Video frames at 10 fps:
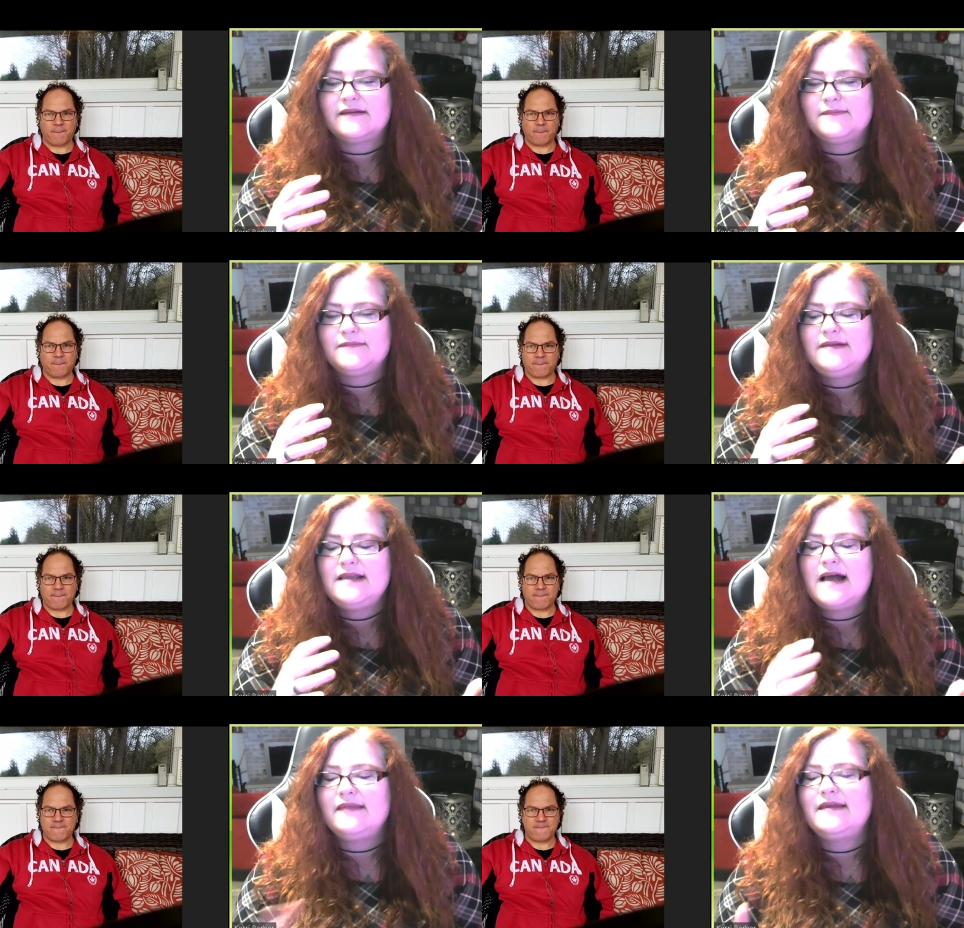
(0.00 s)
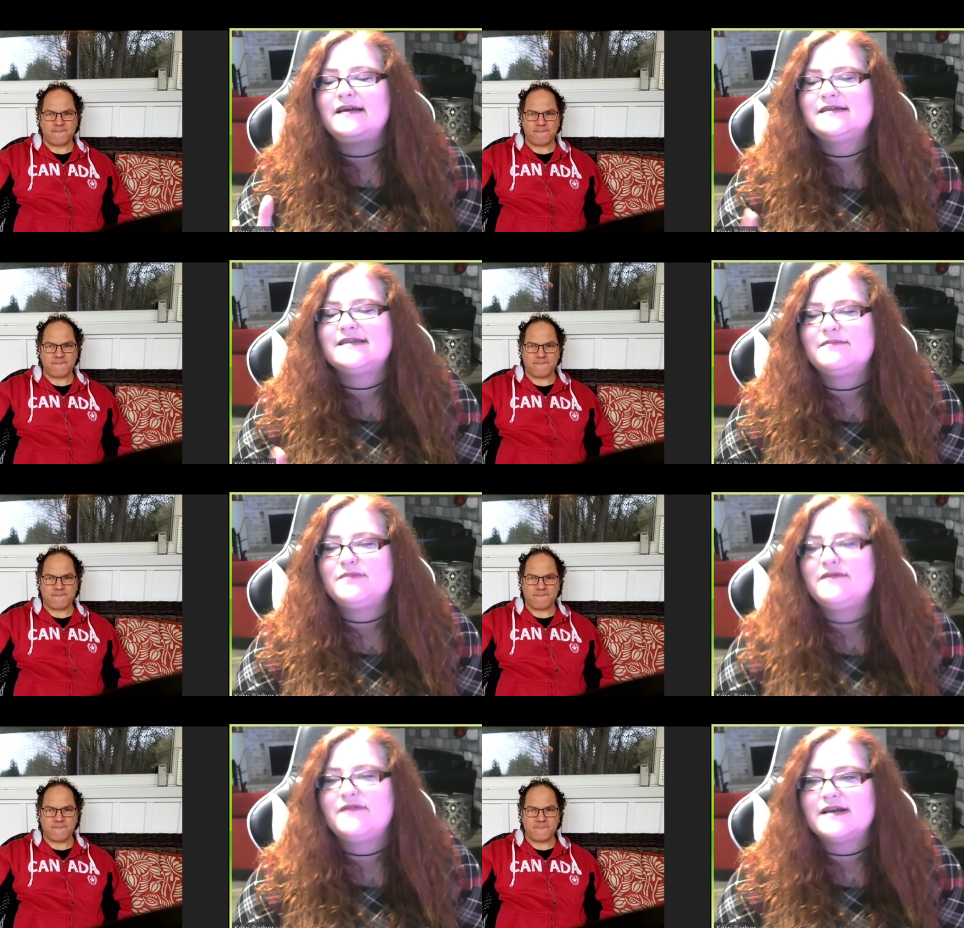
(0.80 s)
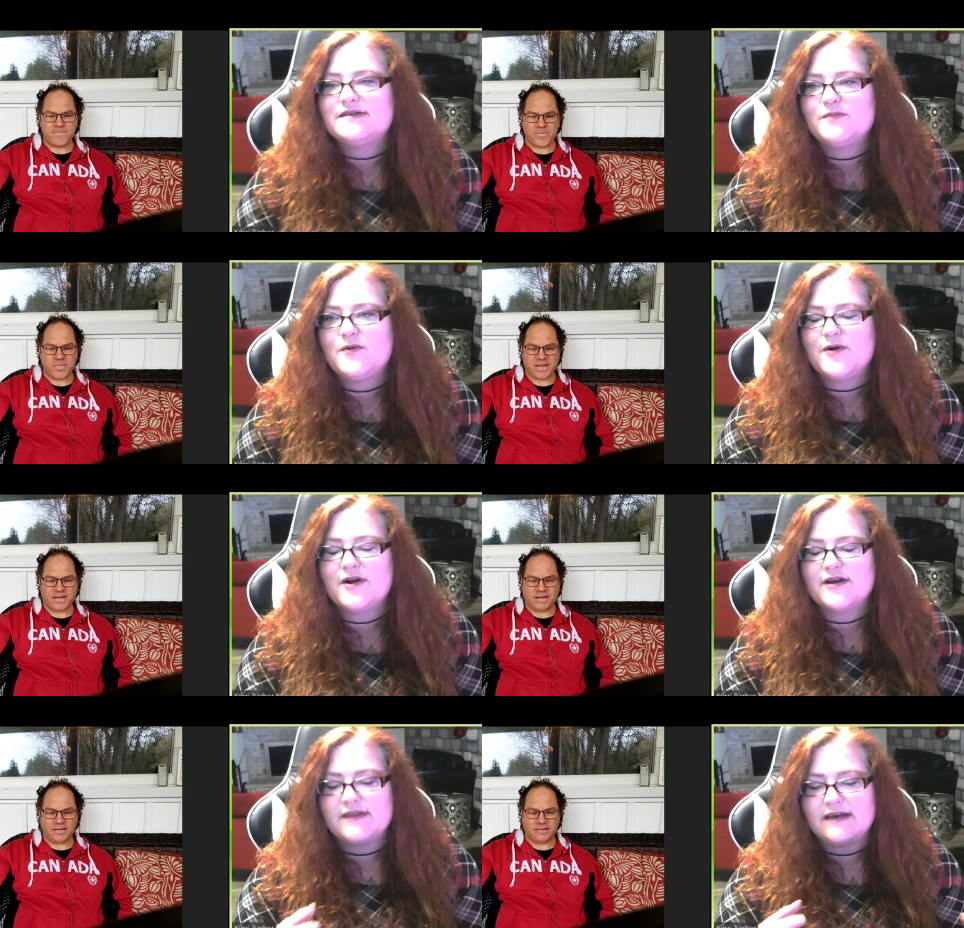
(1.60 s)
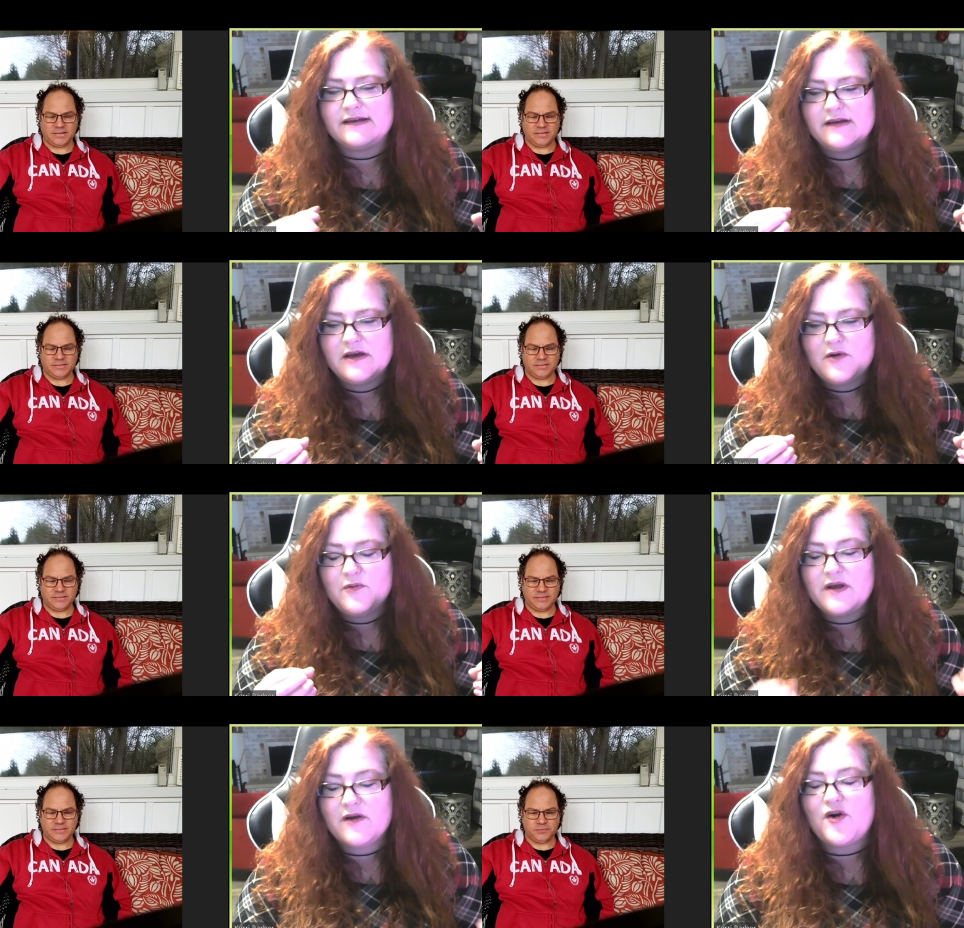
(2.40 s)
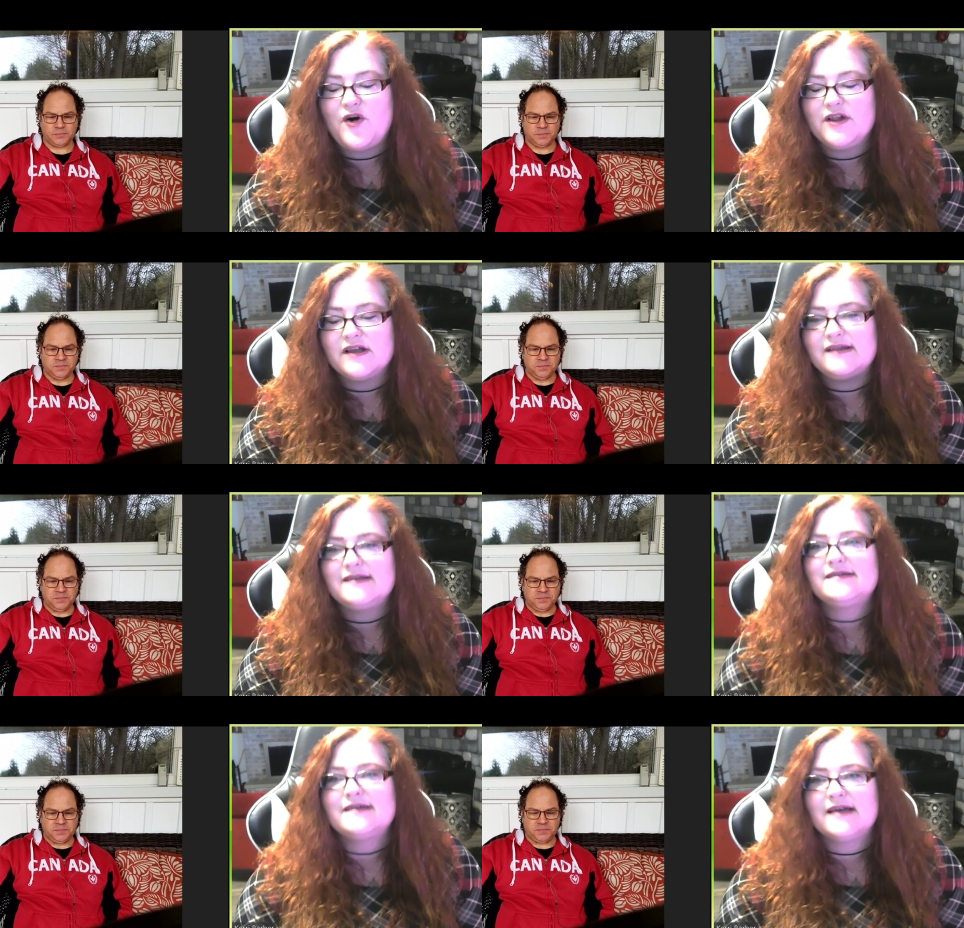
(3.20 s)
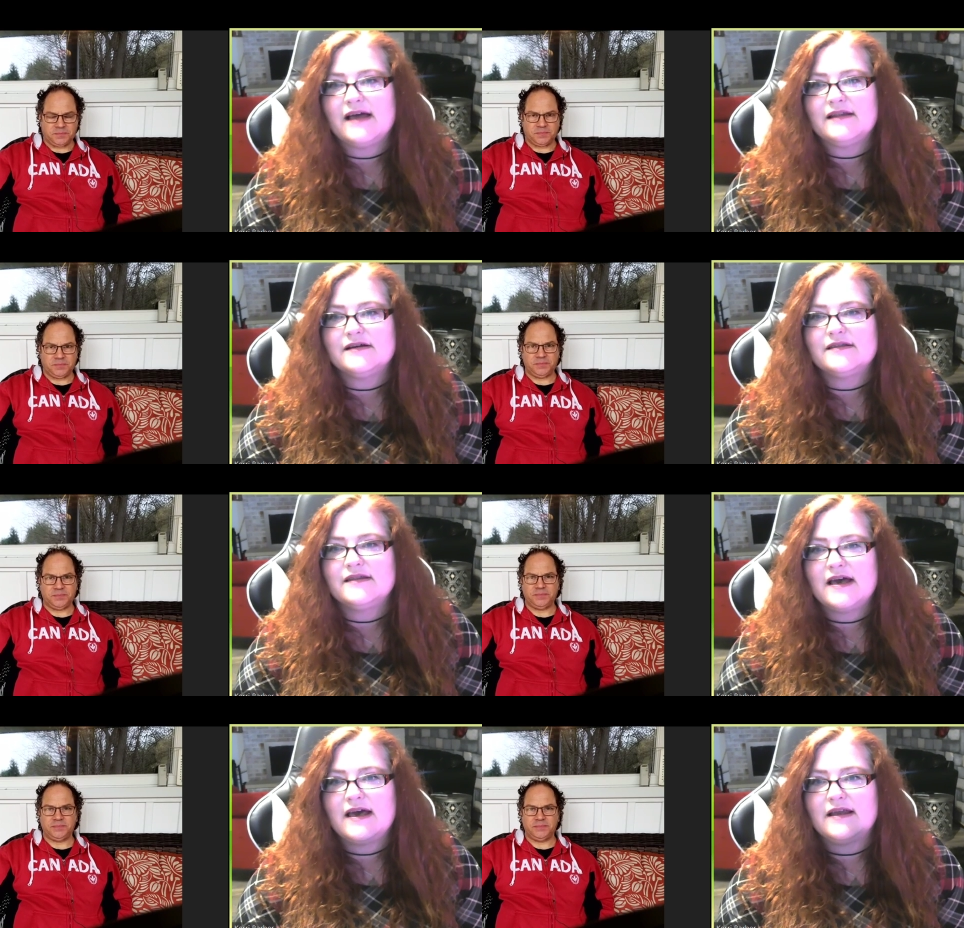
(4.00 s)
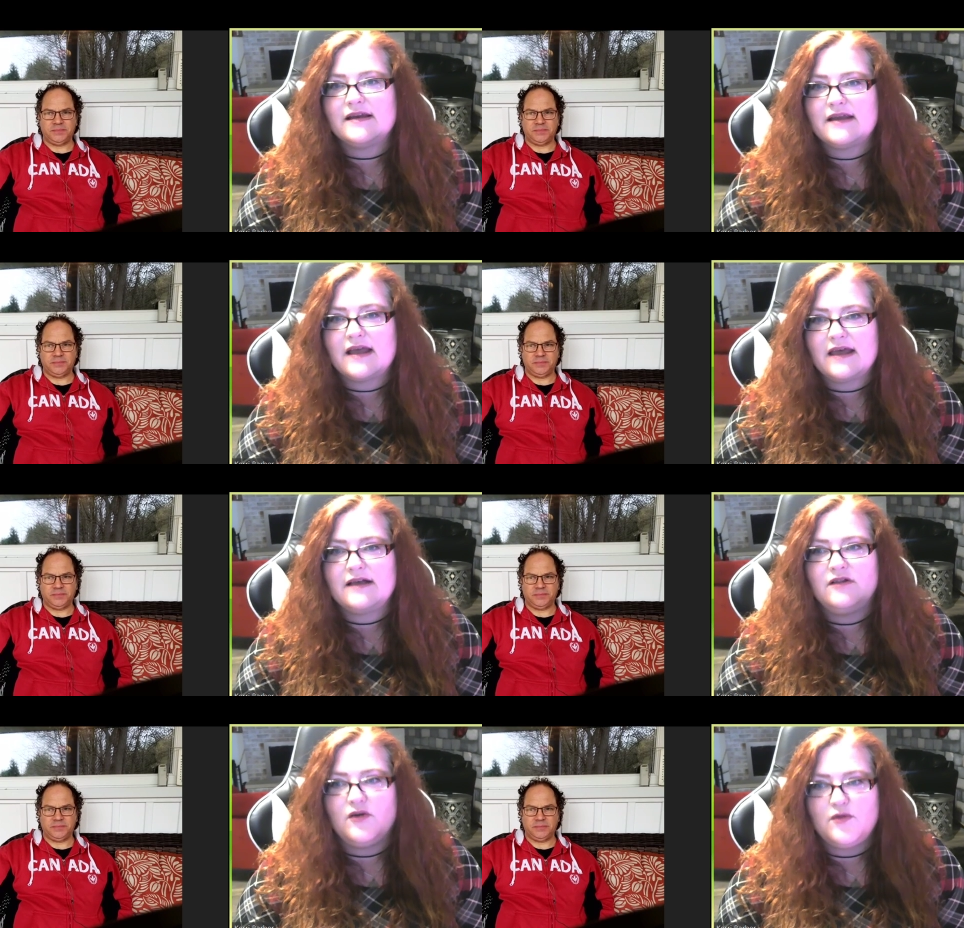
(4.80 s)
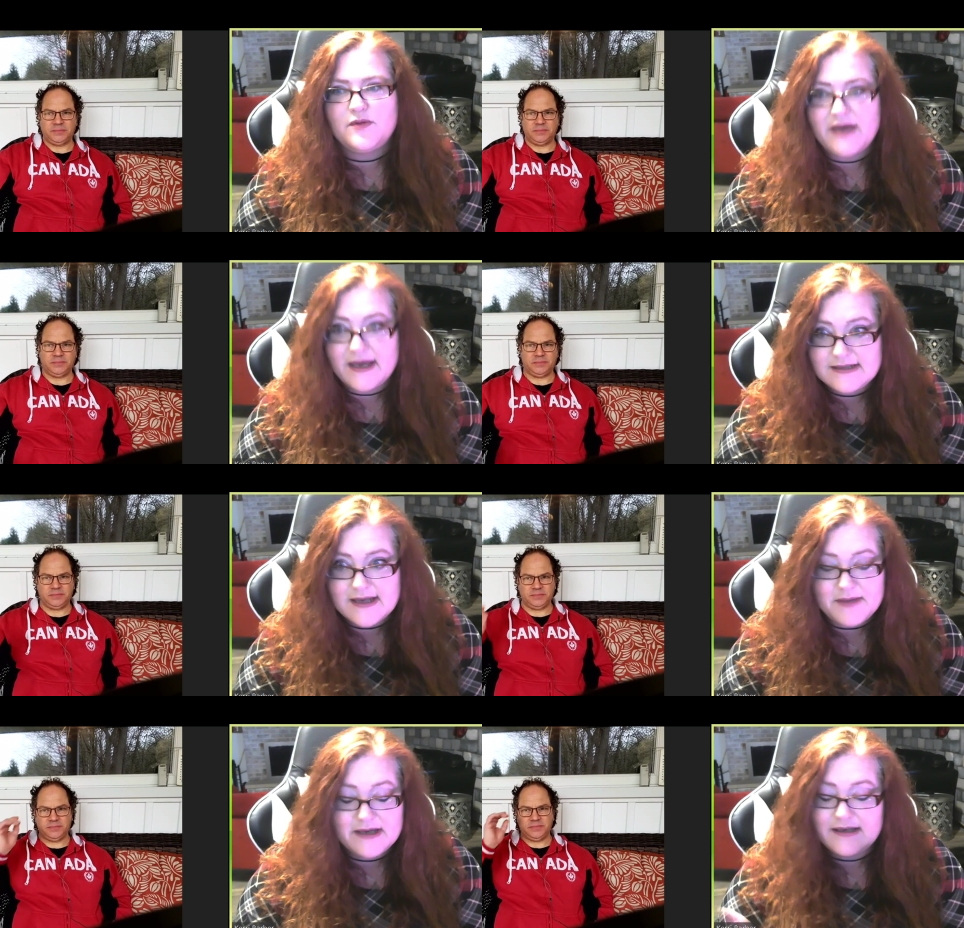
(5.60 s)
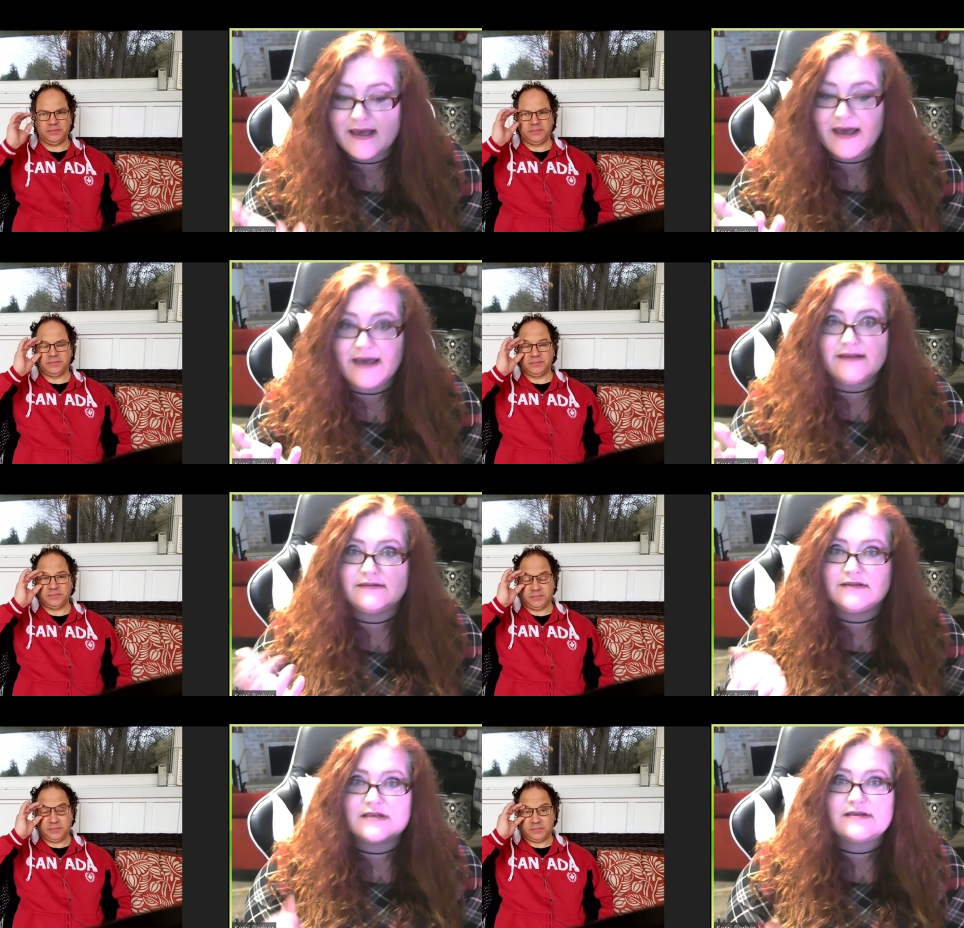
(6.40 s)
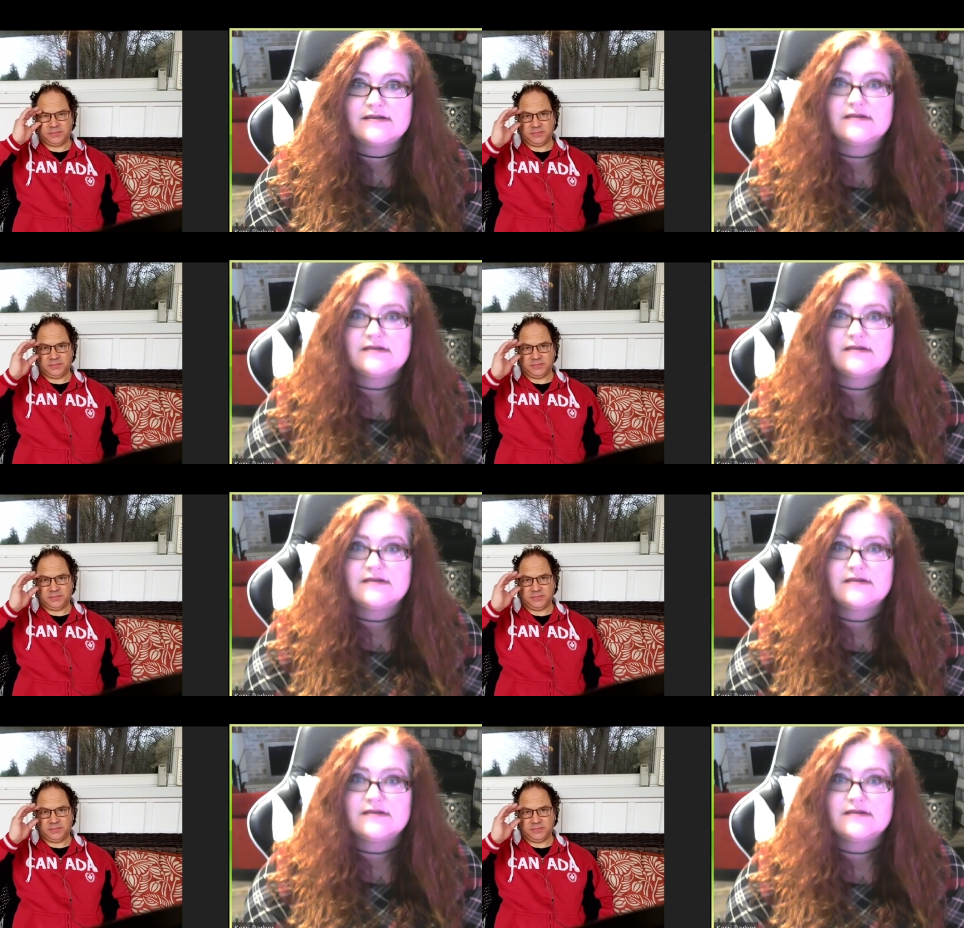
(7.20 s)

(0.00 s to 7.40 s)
Speaker 1: nothing exemplifies more that we are all in this together than a global pandemic and just